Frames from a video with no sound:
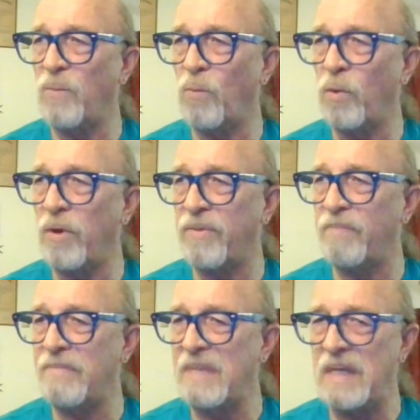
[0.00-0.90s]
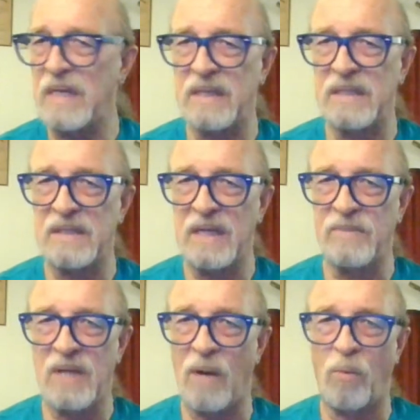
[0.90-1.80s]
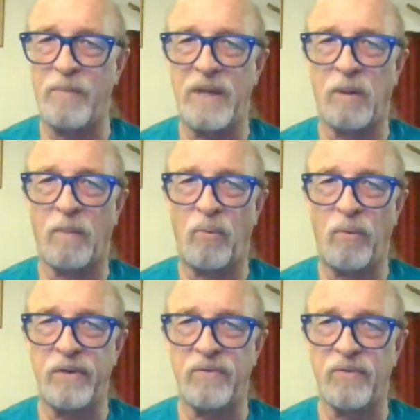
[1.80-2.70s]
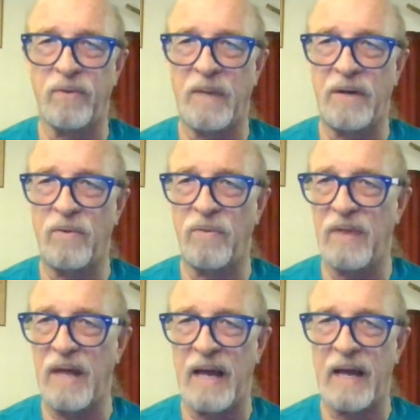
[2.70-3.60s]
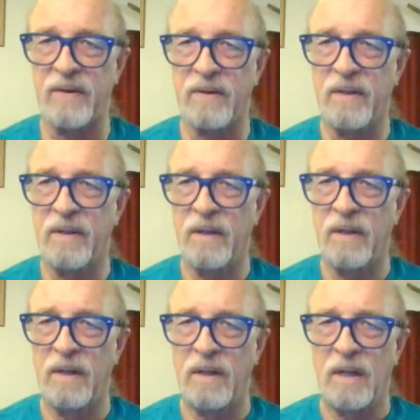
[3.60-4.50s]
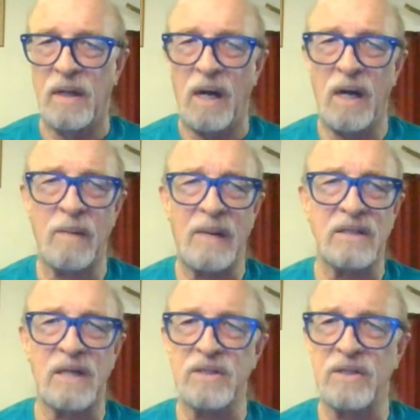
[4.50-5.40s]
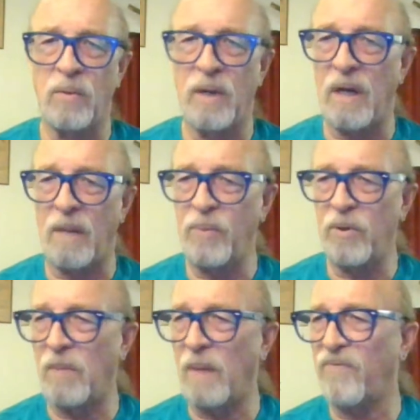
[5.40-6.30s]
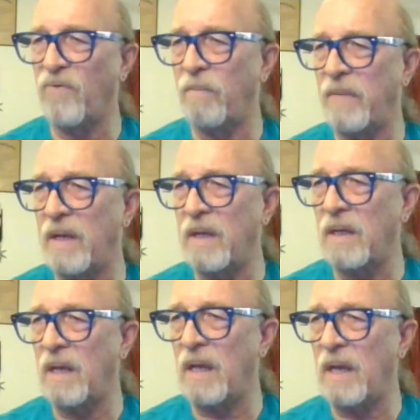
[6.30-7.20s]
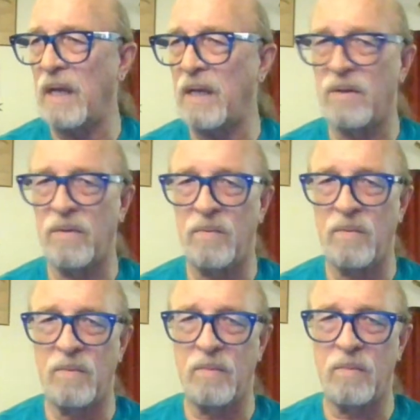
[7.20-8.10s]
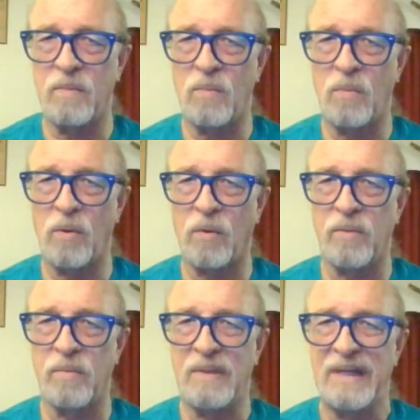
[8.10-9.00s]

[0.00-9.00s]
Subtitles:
with me at the same time. I won't be able to point to them. I know that. I'll tell you what. I'll put them up for a minute, and I'll